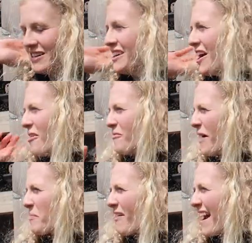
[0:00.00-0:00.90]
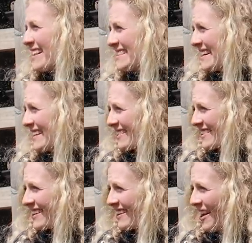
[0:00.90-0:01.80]
No, February 18th.
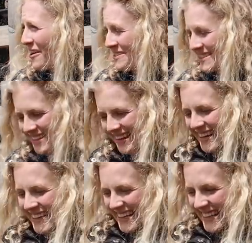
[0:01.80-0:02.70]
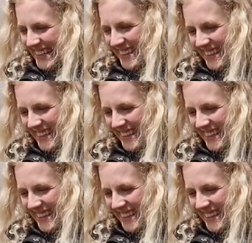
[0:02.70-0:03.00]
Ah. Oh!